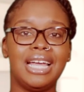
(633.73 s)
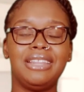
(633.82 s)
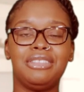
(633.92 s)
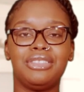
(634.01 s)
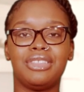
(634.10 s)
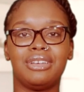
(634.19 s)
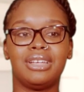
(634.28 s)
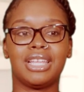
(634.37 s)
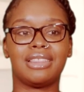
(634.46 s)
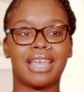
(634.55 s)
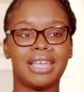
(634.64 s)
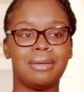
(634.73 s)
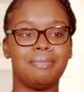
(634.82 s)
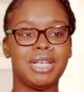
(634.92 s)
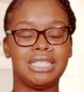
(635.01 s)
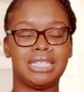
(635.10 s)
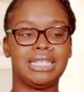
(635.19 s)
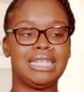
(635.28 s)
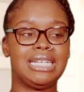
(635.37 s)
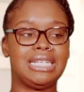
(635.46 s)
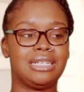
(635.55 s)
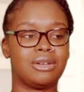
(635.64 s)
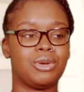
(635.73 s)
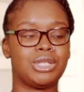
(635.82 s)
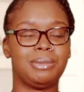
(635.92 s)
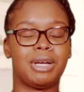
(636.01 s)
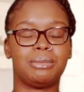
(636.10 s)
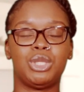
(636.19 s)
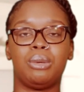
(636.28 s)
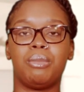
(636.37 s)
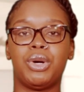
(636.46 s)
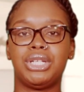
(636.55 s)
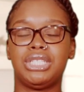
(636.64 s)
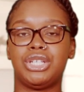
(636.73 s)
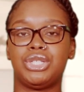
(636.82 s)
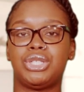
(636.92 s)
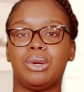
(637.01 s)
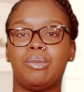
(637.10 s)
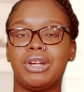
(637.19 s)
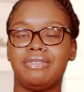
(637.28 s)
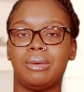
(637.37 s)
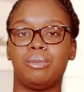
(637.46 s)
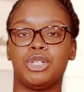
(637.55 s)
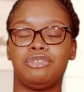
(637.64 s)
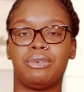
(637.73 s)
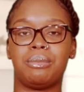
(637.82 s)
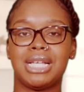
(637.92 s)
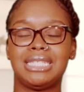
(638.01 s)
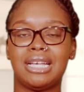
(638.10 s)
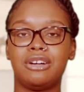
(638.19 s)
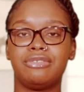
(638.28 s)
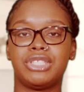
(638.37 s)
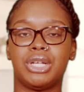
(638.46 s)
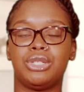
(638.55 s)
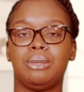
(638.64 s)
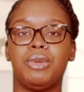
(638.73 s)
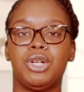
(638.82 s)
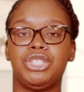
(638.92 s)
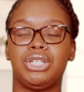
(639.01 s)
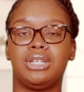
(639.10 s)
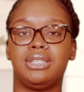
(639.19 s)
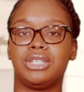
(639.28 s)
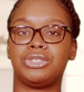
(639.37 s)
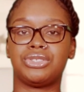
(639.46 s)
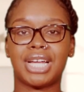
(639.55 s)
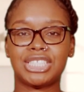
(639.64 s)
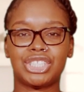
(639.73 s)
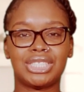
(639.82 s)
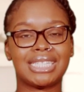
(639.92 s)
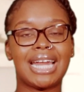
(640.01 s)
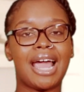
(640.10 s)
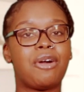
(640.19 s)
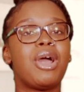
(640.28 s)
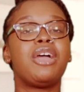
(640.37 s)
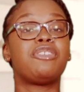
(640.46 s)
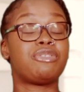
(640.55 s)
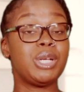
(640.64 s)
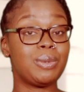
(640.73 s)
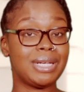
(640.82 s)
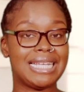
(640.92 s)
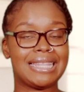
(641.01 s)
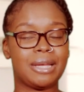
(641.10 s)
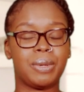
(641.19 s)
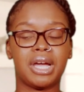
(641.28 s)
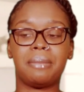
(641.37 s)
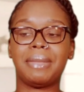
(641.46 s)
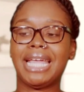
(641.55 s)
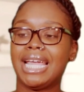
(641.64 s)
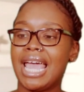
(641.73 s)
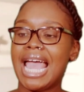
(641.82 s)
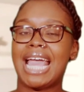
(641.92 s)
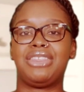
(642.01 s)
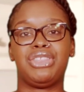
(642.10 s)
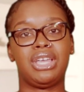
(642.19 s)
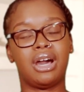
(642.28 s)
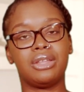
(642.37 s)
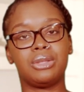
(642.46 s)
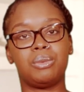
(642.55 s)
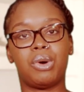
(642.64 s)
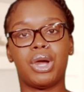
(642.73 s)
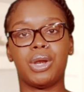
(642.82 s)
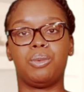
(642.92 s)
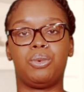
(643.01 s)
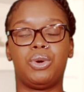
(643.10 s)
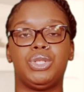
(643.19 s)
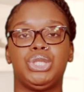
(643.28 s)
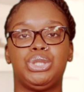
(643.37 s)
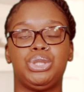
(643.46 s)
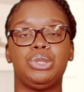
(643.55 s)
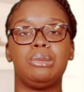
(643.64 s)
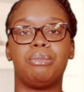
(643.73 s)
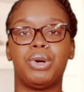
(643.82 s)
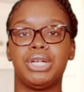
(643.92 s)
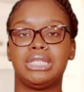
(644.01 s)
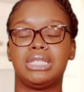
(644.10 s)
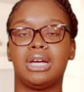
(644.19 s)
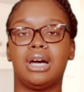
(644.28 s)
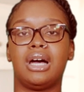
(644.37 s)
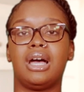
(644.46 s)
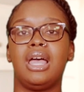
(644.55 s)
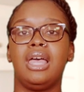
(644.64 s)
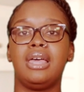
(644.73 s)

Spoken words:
and they immediately hooked me up to monitors. So one of them was for myself, so to monitor the contractions and how frequently they were coming, and the other one was to monitor